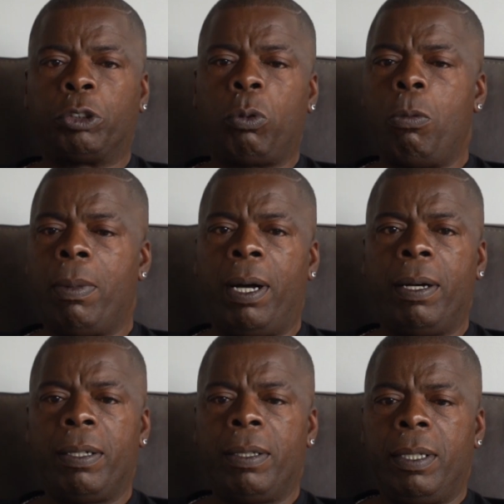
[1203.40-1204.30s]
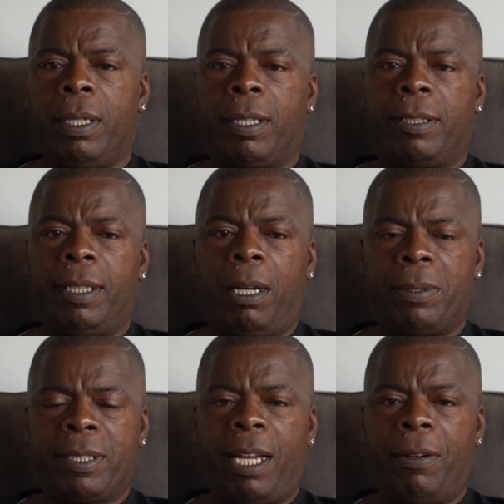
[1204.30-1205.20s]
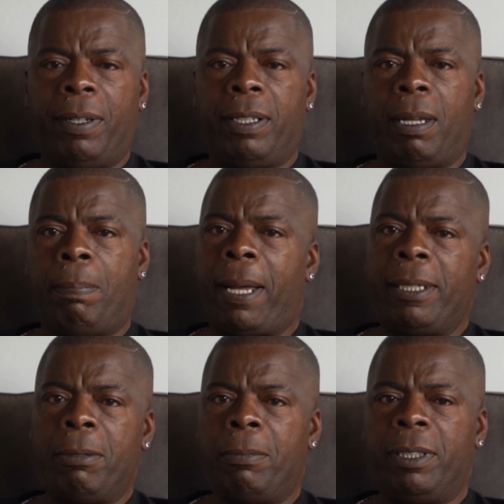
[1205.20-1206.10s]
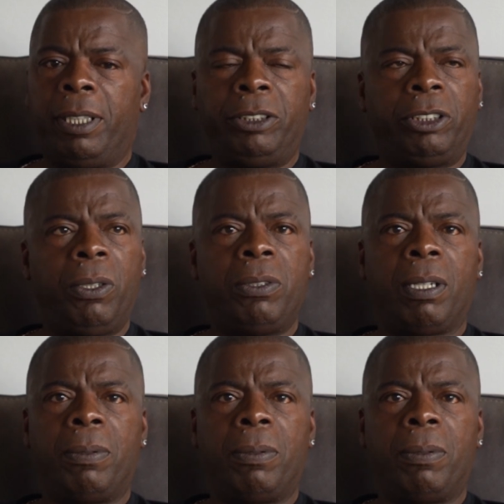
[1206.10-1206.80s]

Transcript: trauma. I think I was carrying abandonment issues.